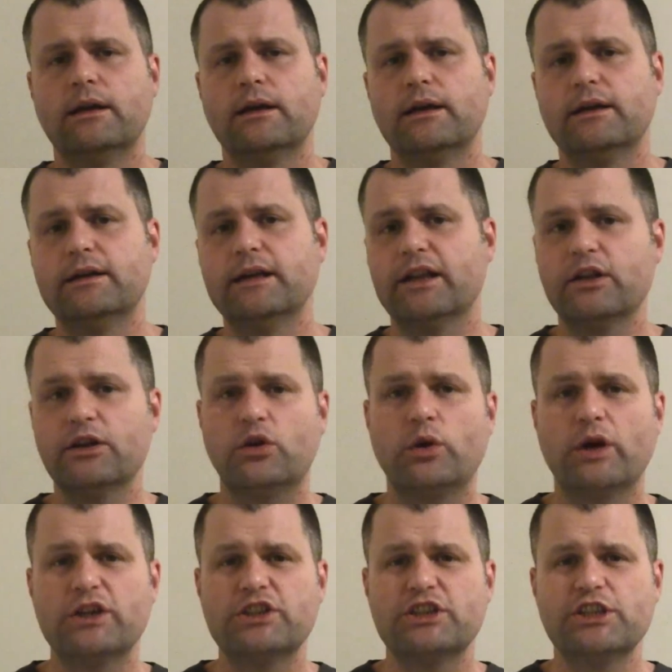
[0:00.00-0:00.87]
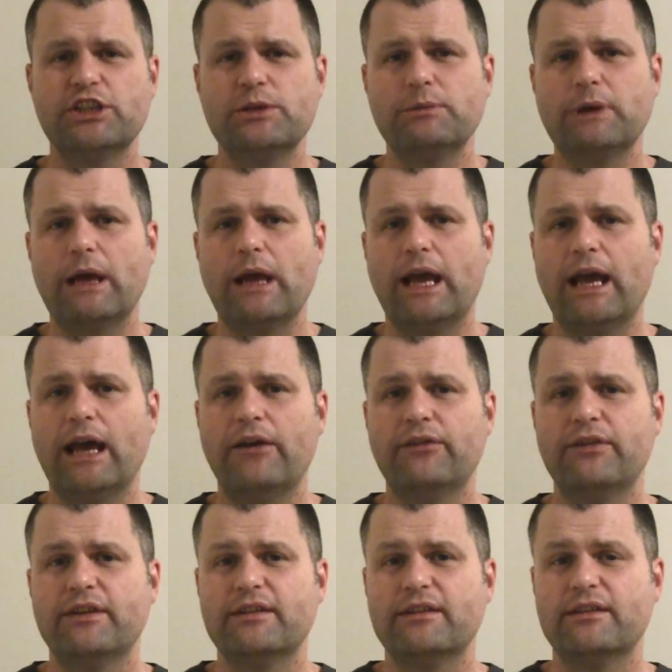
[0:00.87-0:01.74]
Another question you might
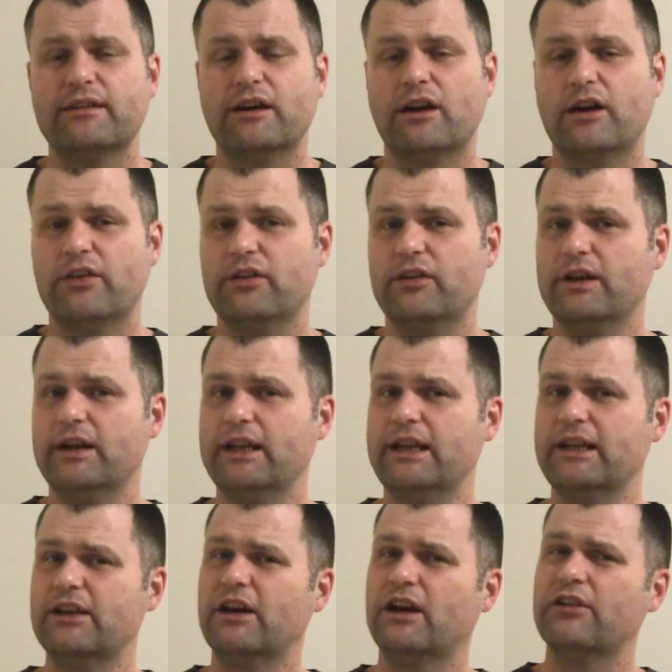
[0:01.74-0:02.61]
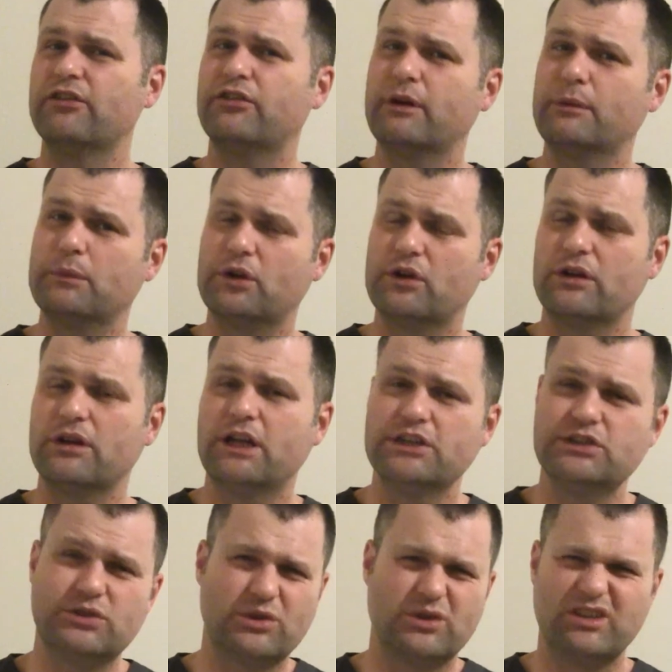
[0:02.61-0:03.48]
have is, are there any
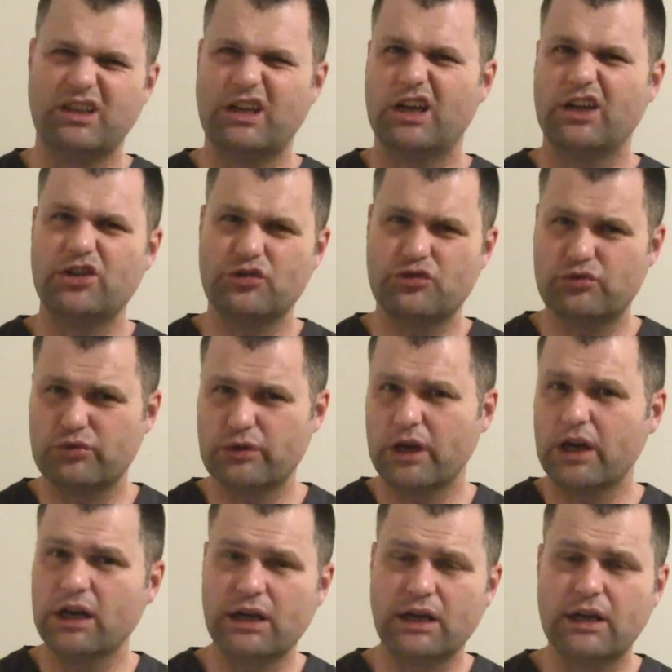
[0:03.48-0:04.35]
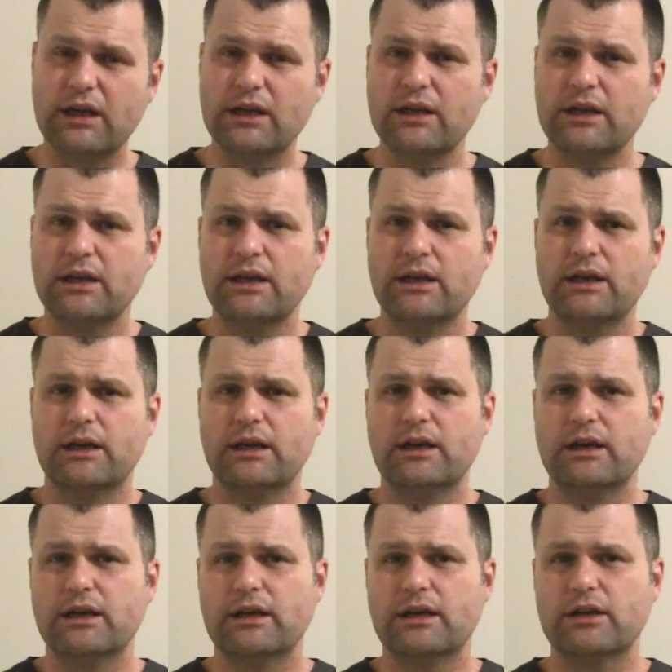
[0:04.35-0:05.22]
non-pharmacological or non-drug
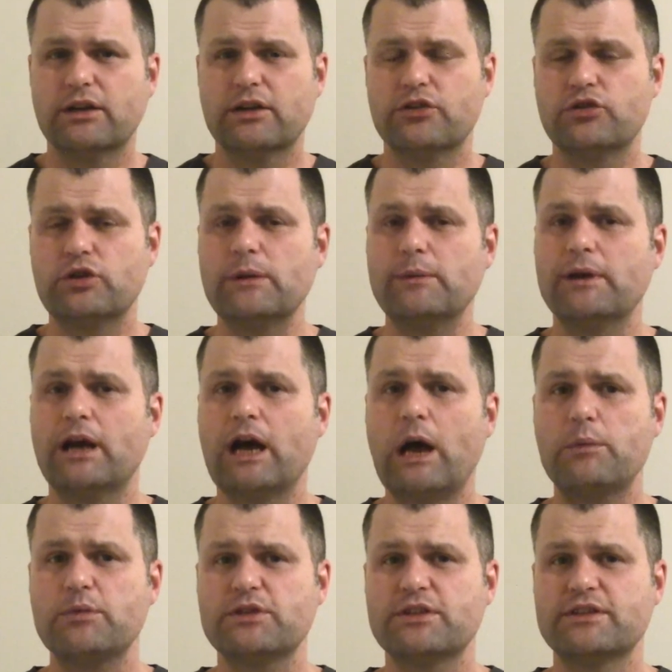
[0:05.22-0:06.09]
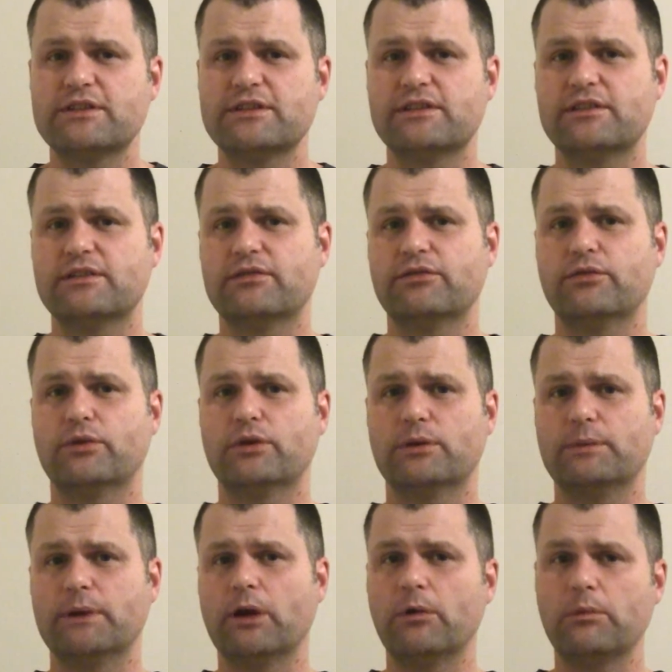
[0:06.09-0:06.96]
treatment options
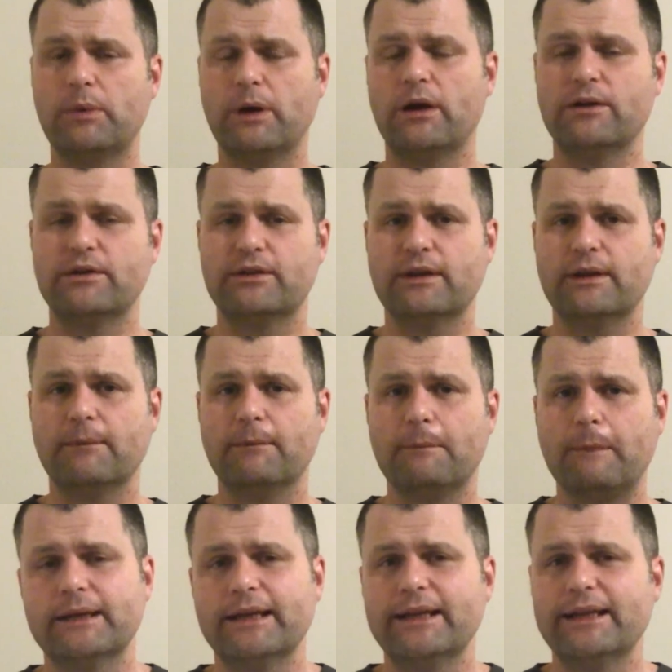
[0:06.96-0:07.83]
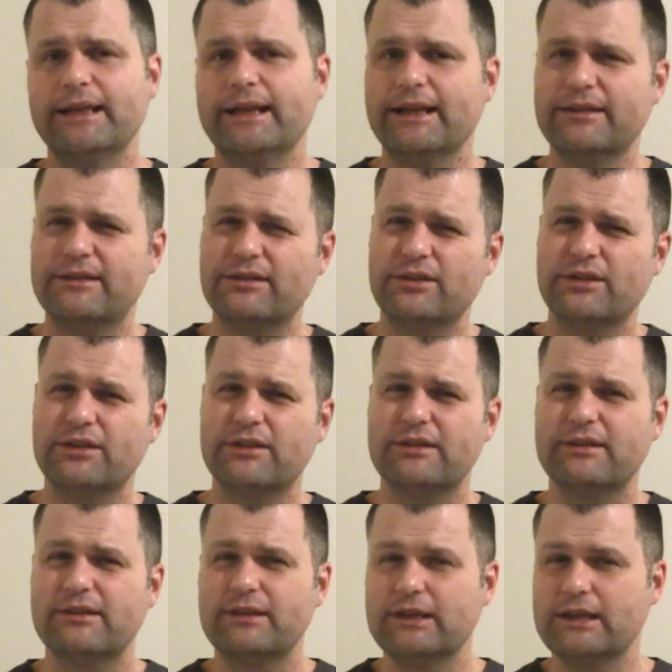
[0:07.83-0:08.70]
for Bell palsy? And the answer
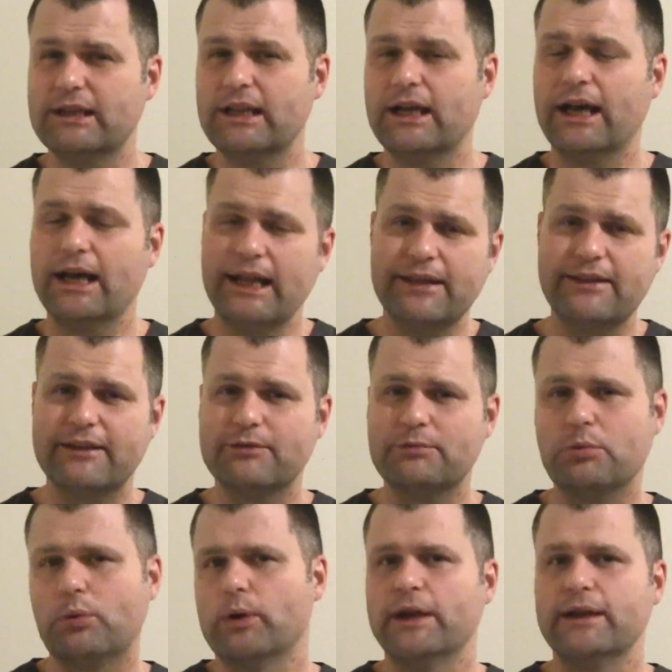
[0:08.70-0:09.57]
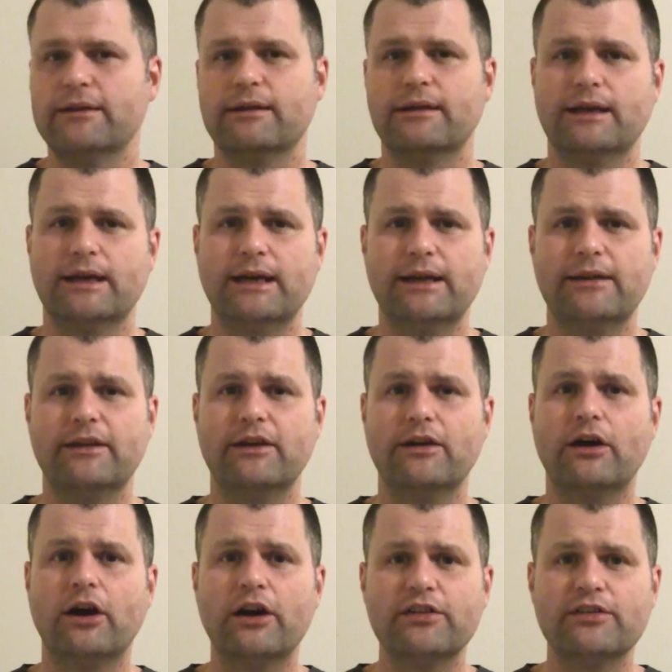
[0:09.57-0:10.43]
is not at this point.
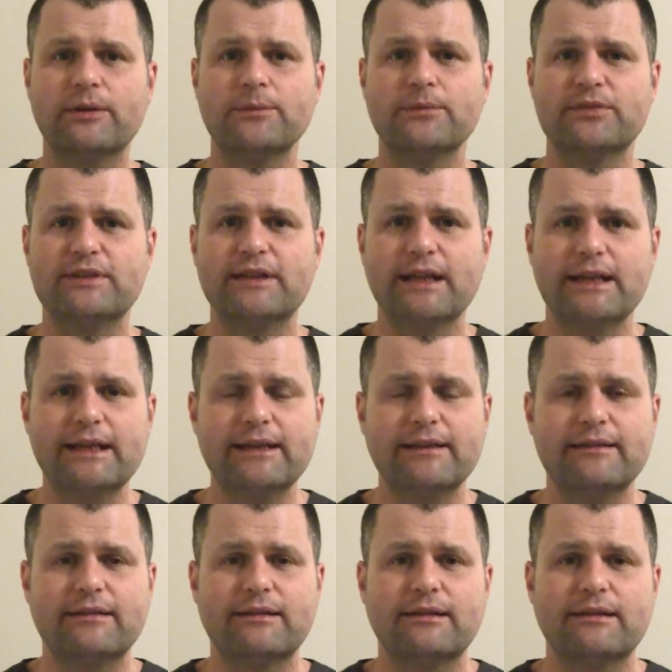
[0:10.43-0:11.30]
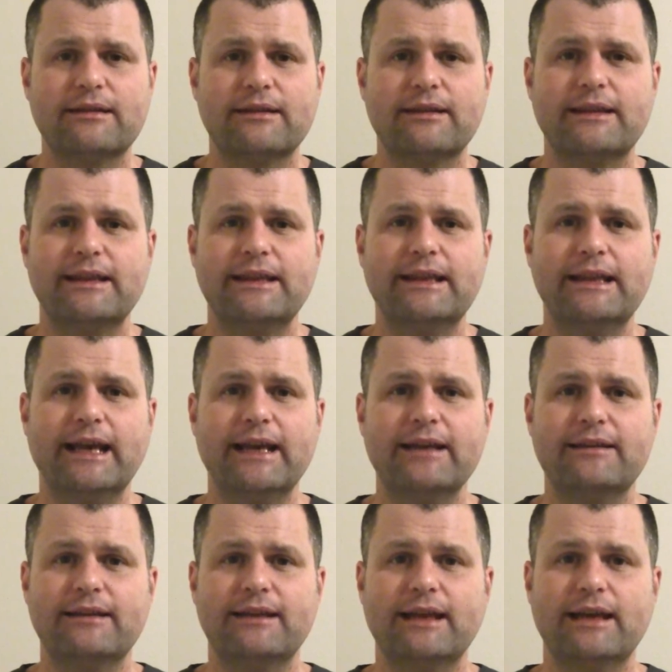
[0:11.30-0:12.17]
There are some studies
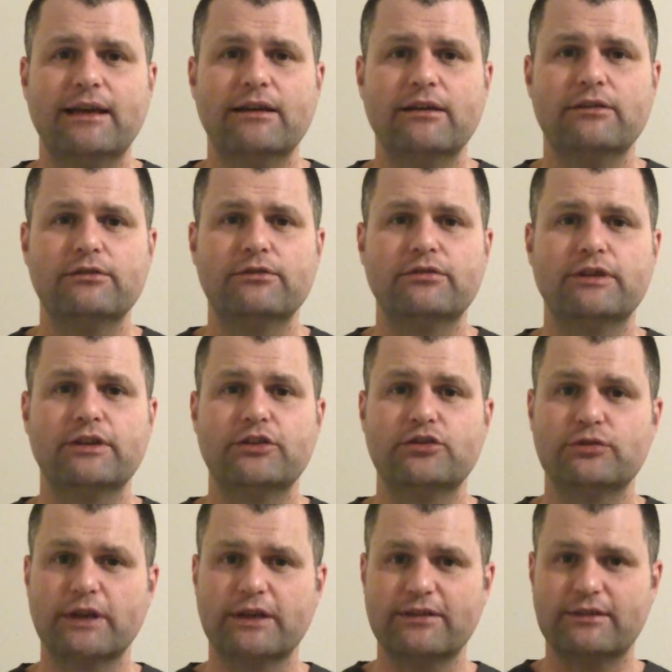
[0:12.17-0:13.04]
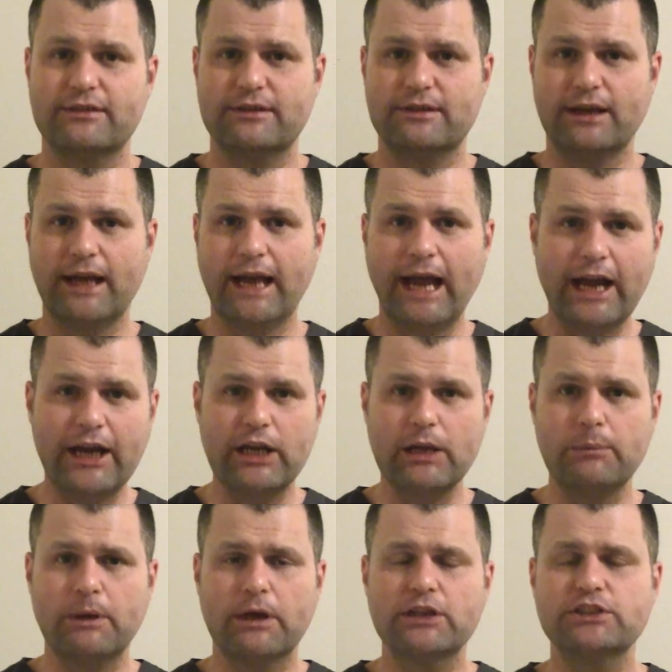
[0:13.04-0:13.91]
that have addressed
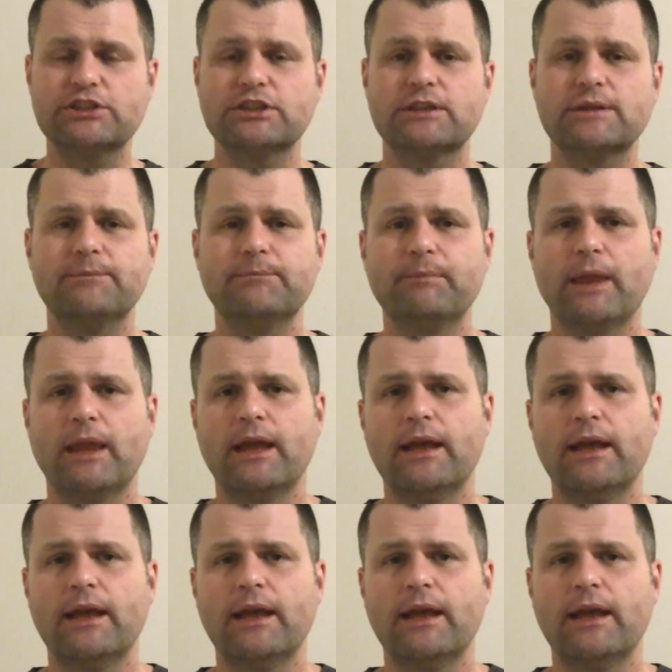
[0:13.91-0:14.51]
acupuncture,